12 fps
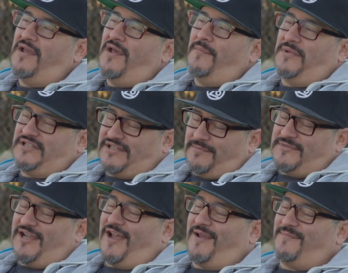but
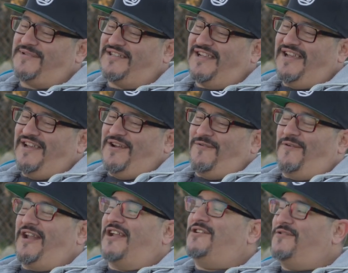sometimes when
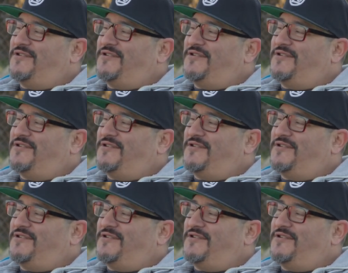I do